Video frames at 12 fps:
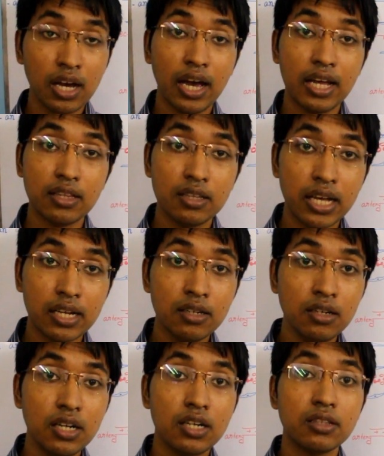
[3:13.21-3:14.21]
and
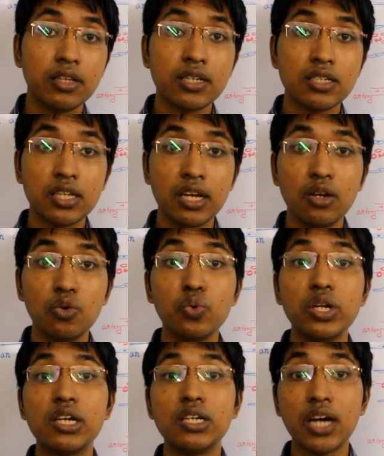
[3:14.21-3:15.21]
then the cell
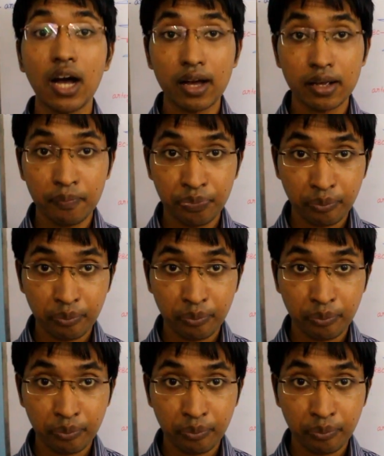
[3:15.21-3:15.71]
will die.